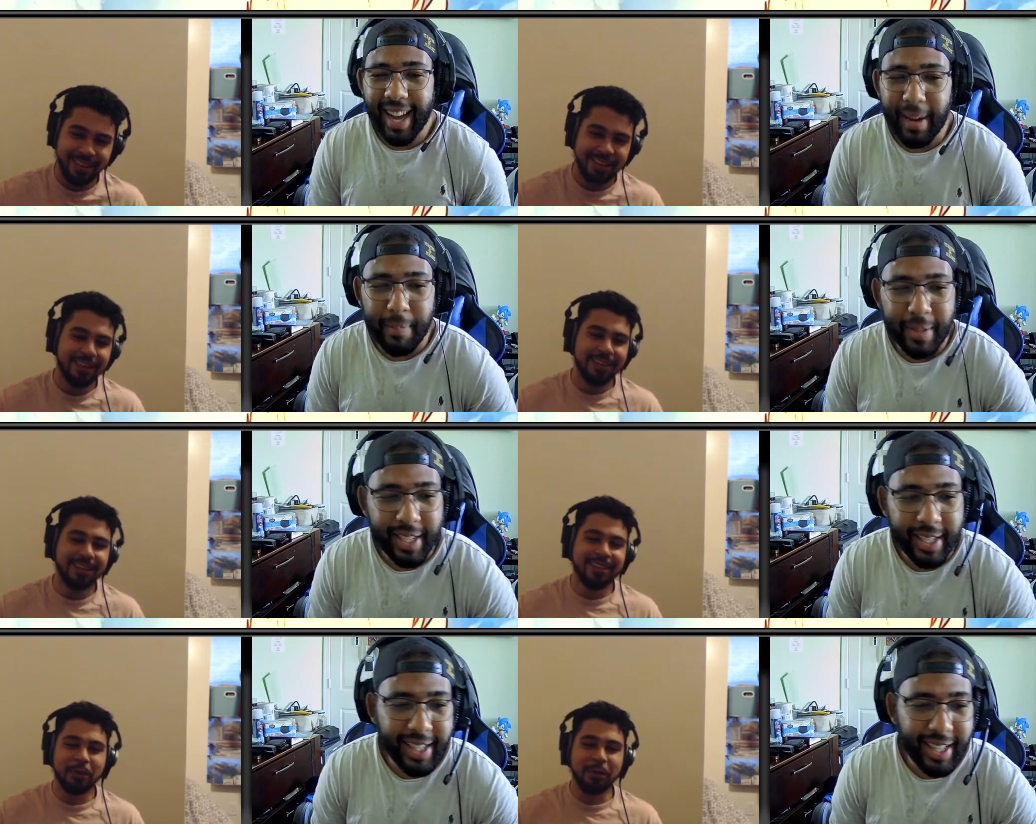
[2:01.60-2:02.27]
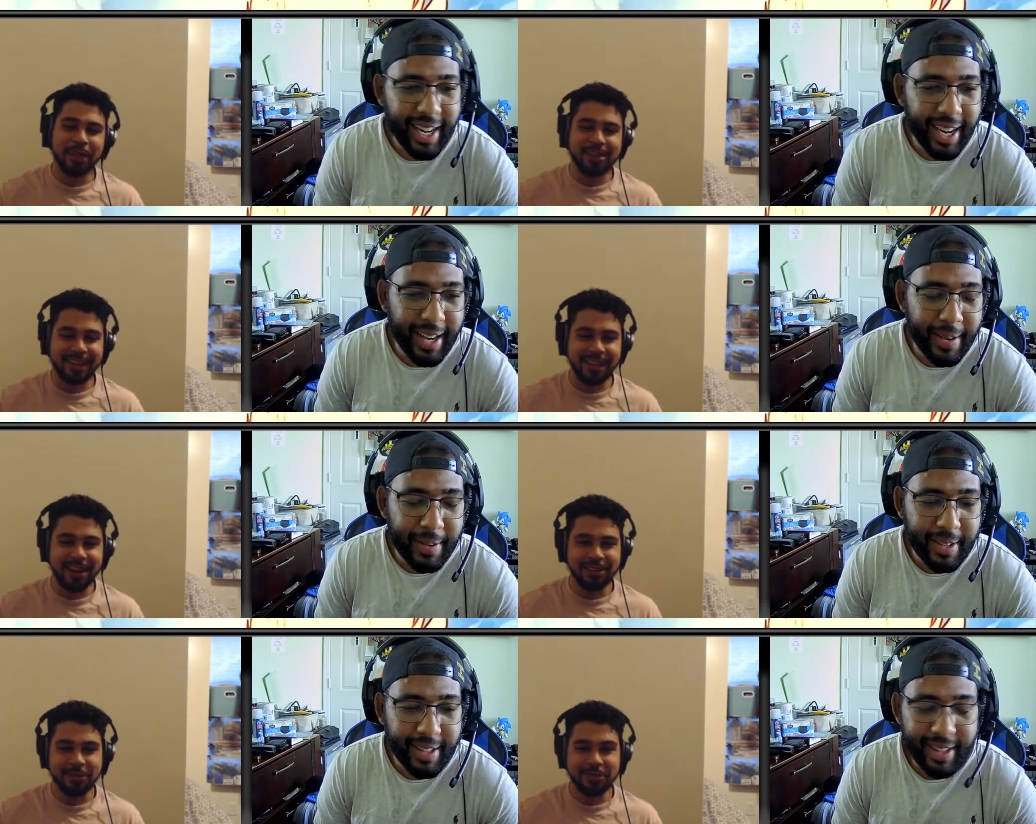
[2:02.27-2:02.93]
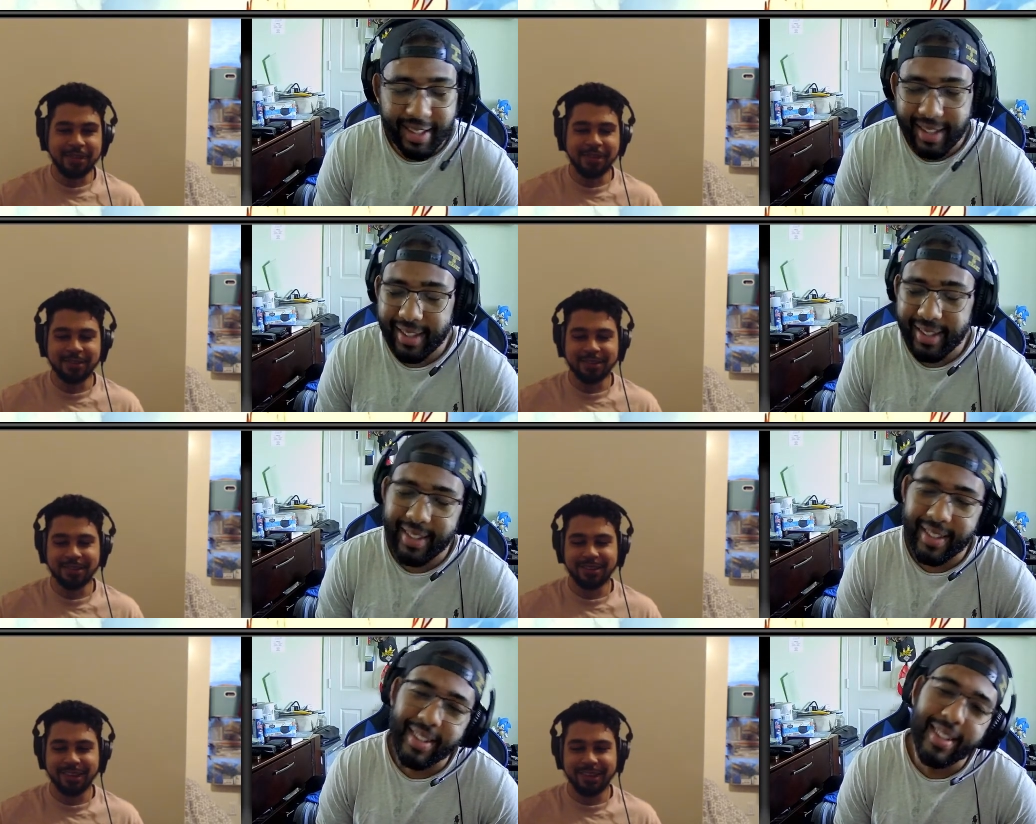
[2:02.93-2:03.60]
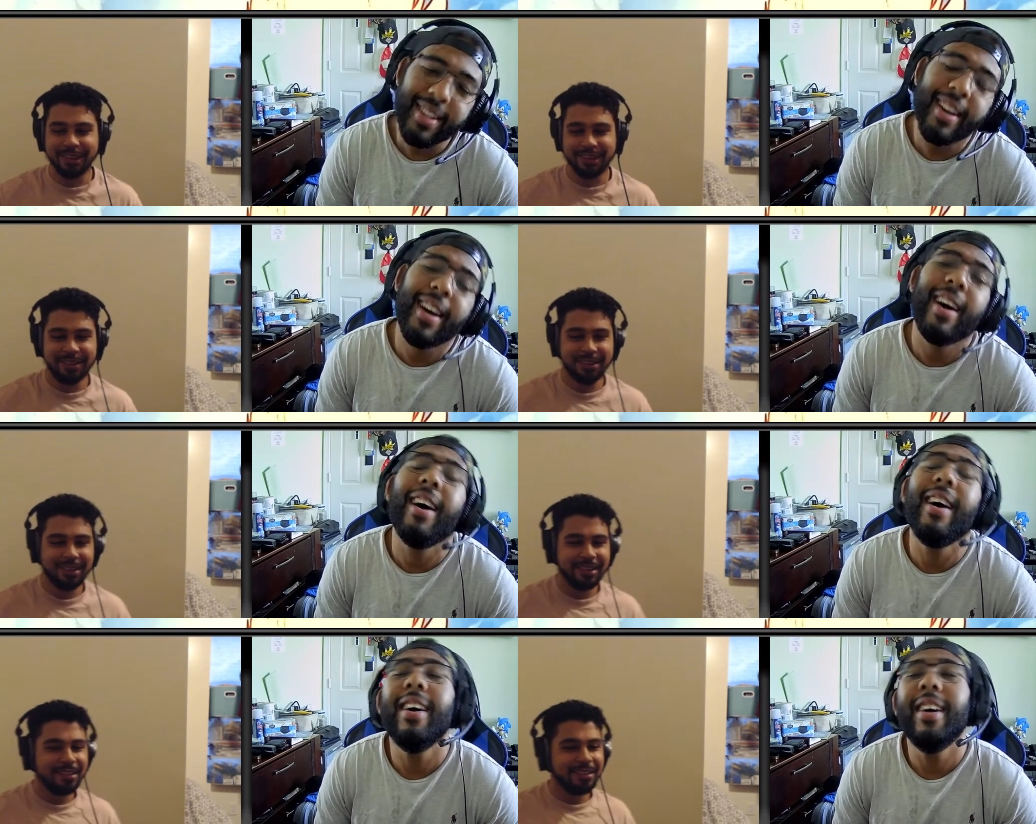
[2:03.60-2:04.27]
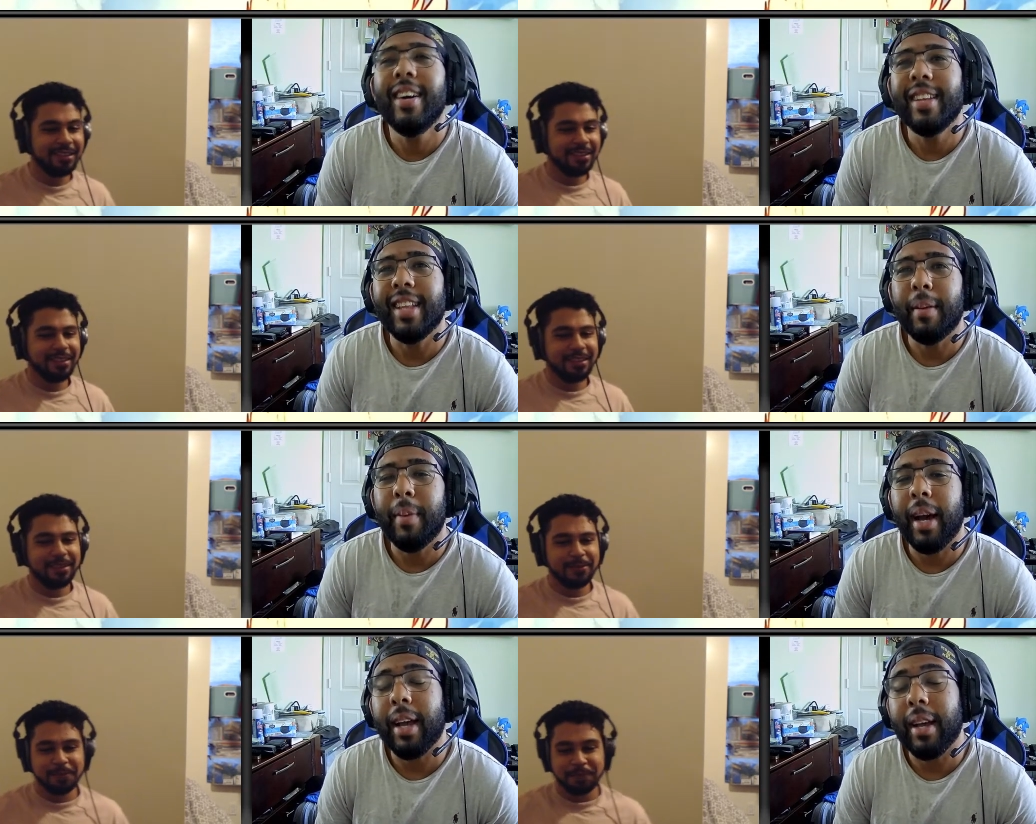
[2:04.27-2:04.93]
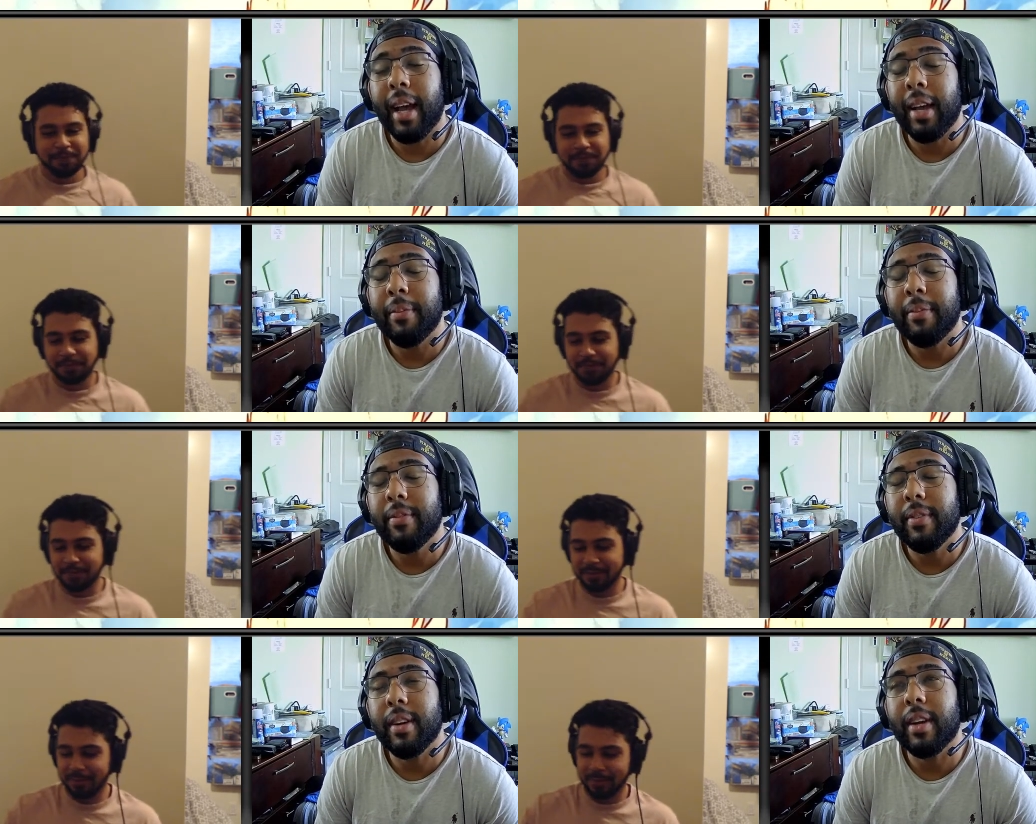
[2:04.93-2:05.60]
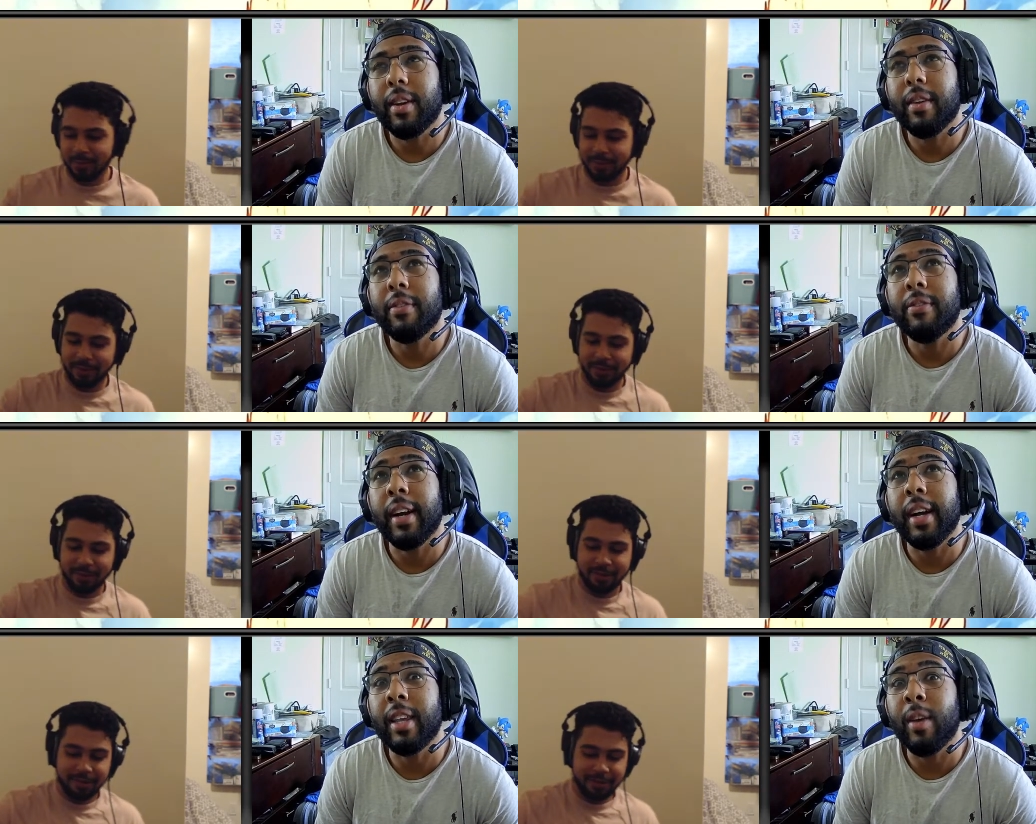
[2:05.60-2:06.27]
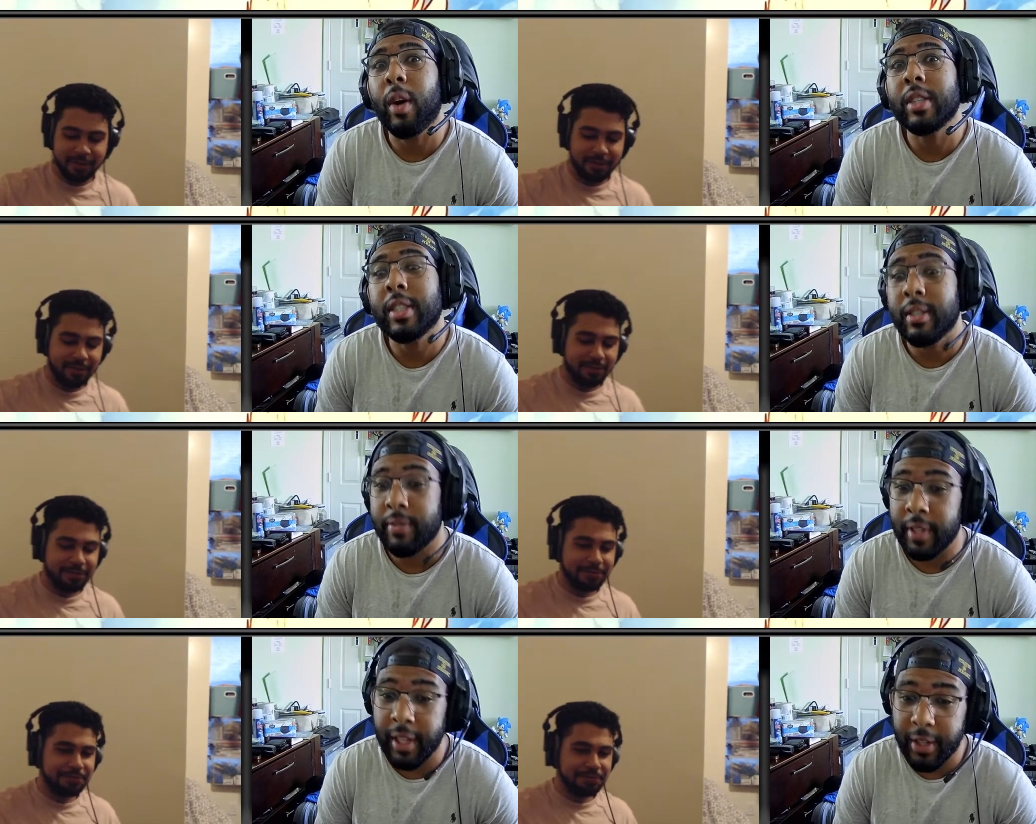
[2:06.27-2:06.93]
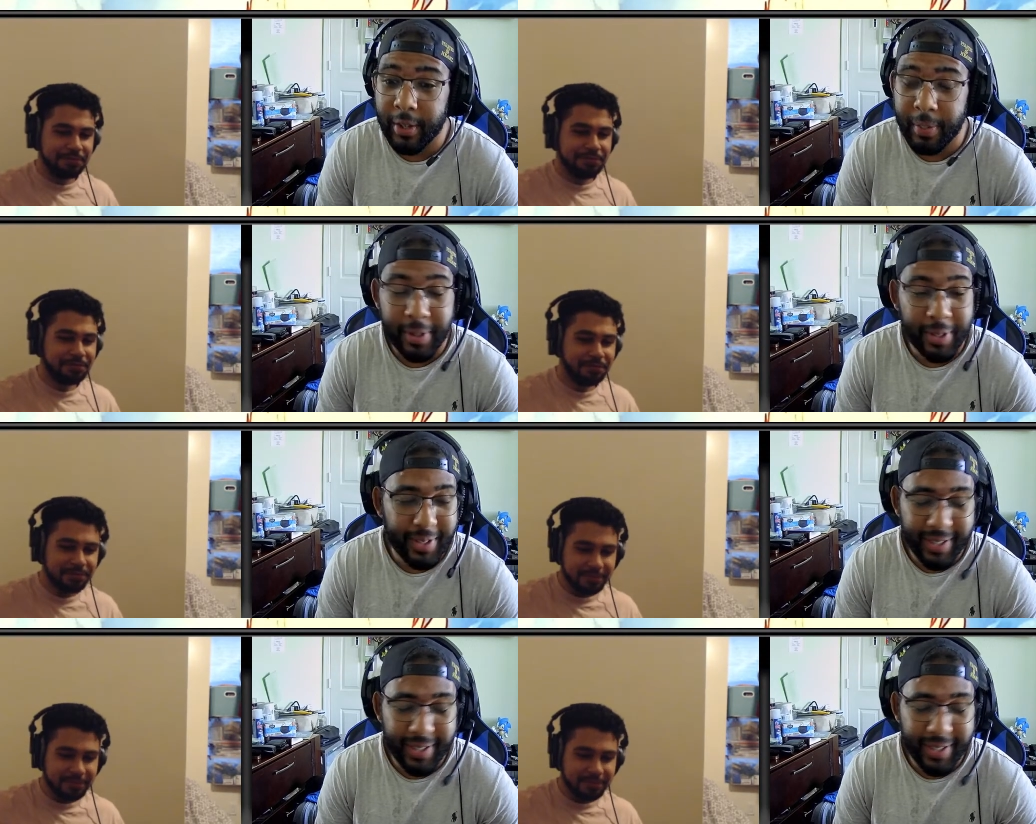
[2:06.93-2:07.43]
Speaker 1: but look at the technology I, of ten years ago. Yeah. Nah, but I, I, I finally watched this video, bro.